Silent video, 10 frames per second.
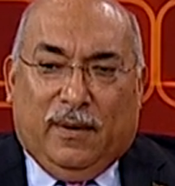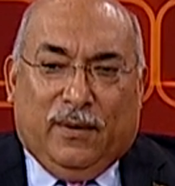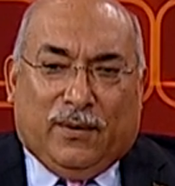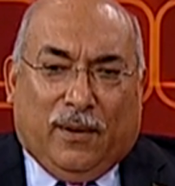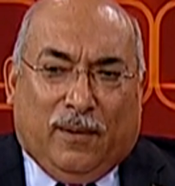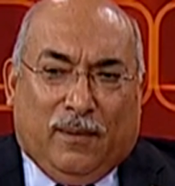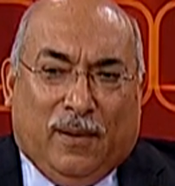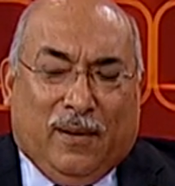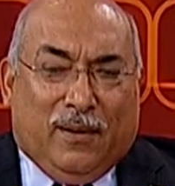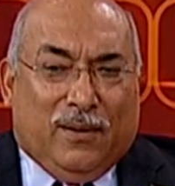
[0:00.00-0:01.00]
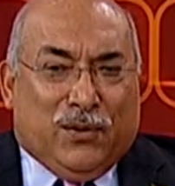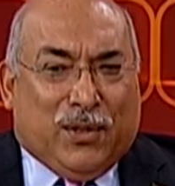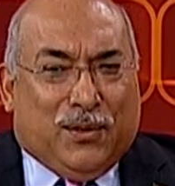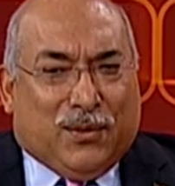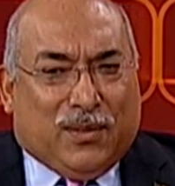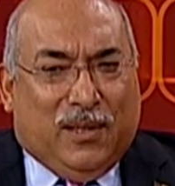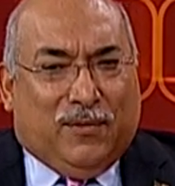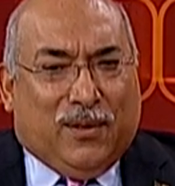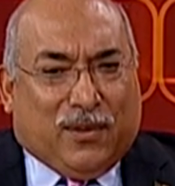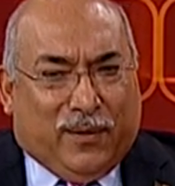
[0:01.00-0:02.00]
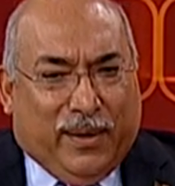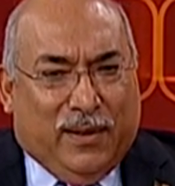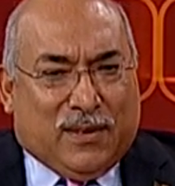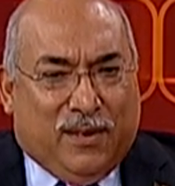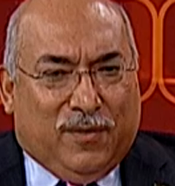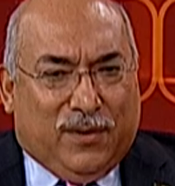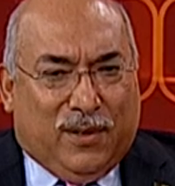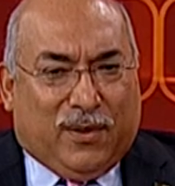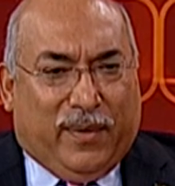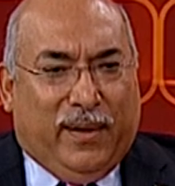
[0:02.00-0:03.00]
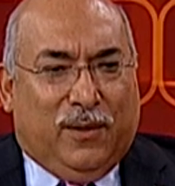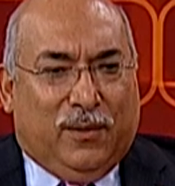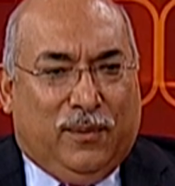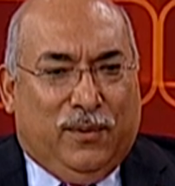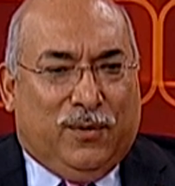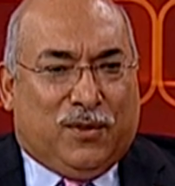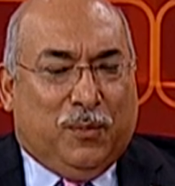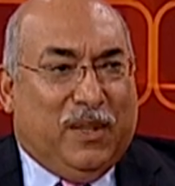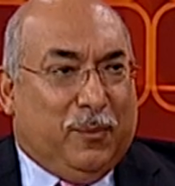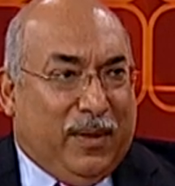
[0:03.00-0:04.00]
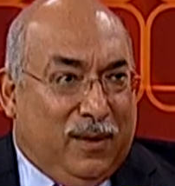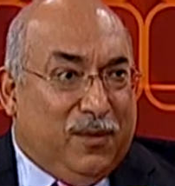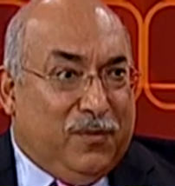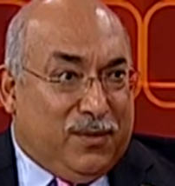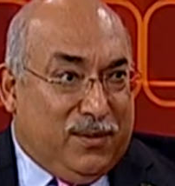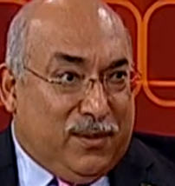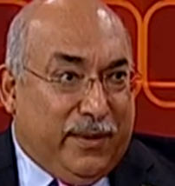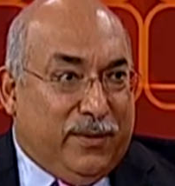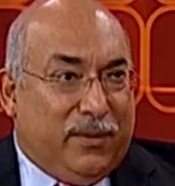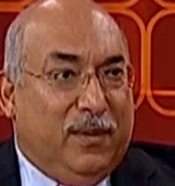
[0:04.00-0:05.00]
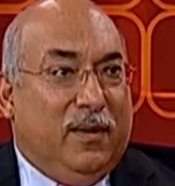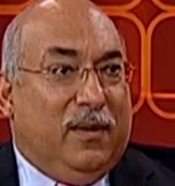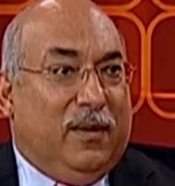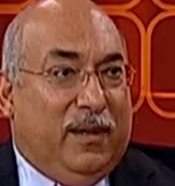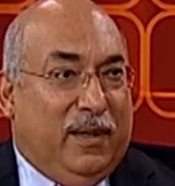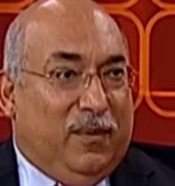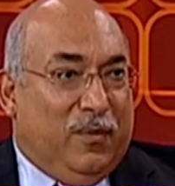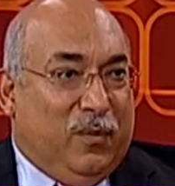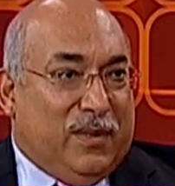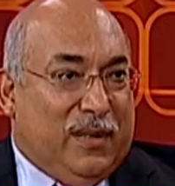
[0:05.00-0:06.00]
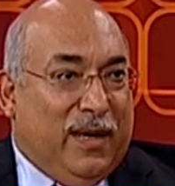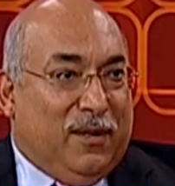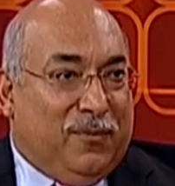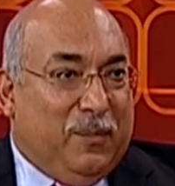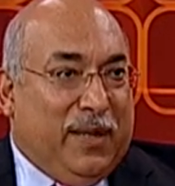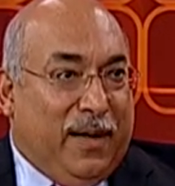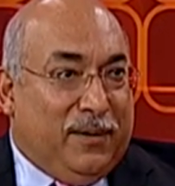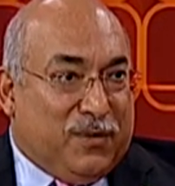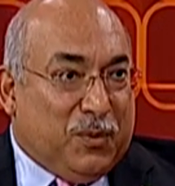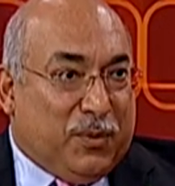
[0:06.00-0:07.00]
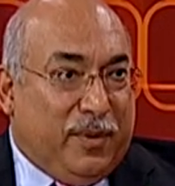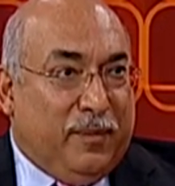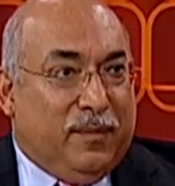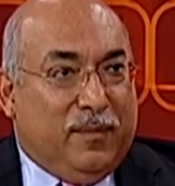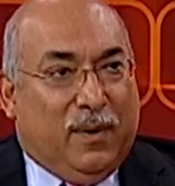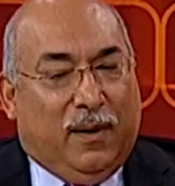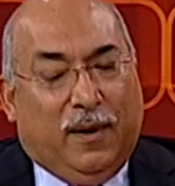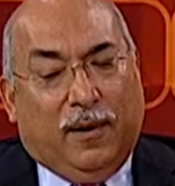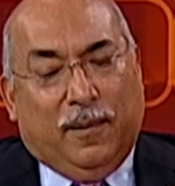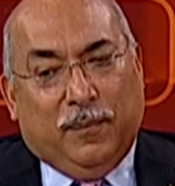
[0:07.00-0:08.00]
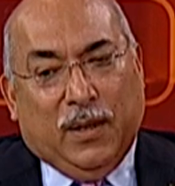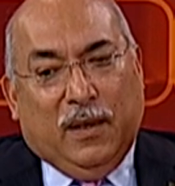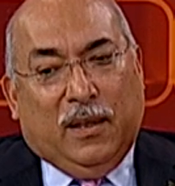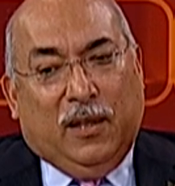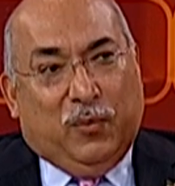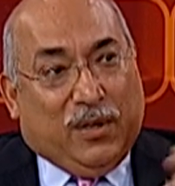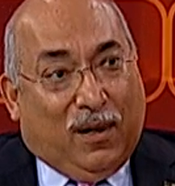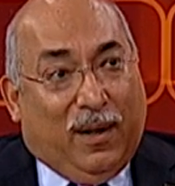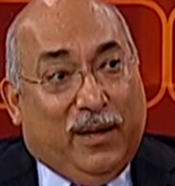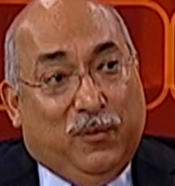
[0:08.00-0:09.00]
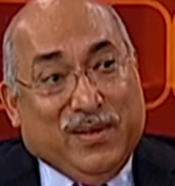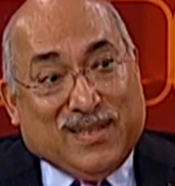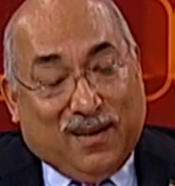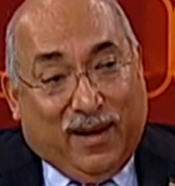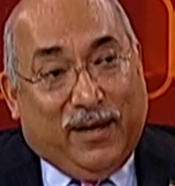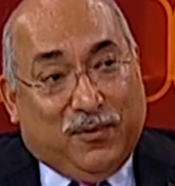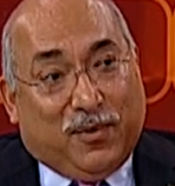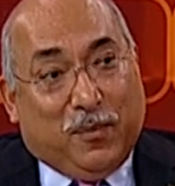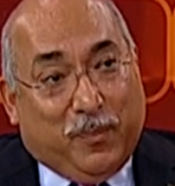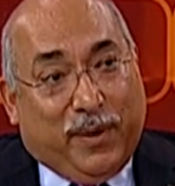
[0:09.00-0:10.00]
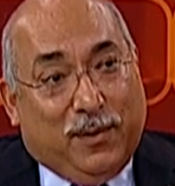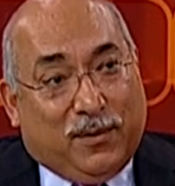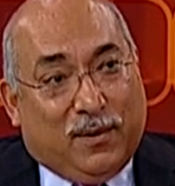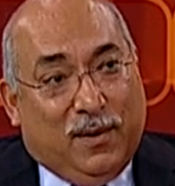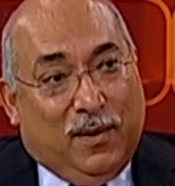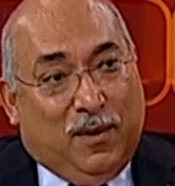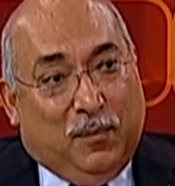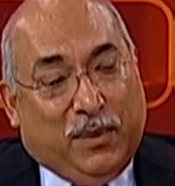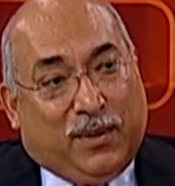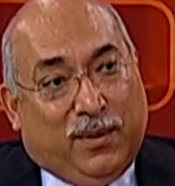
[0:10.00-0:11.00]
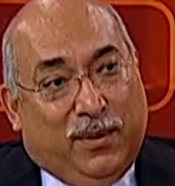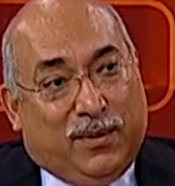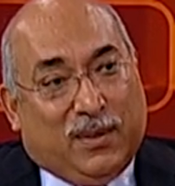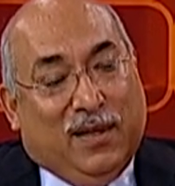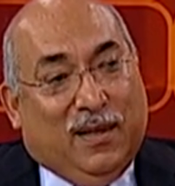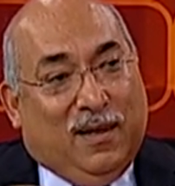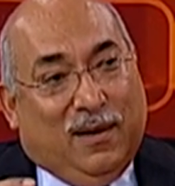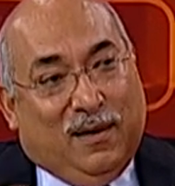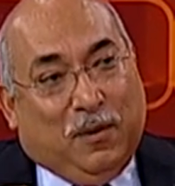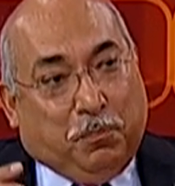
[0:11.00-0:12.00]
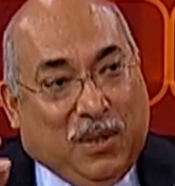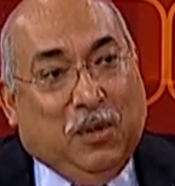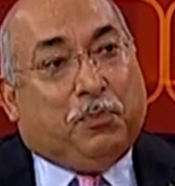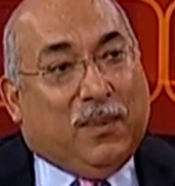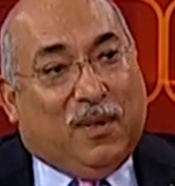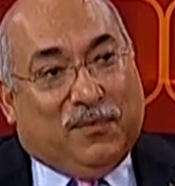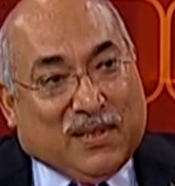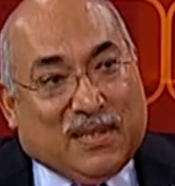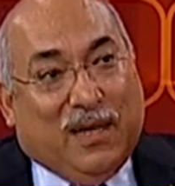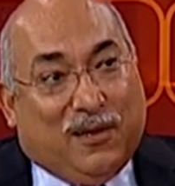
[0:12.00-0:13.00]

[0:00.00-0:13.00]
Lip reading: so Judge Stephen G. Crane, who used to be an appellate division judge and was the head of Manhattan Supreme, he resigned from the bench because the people of the state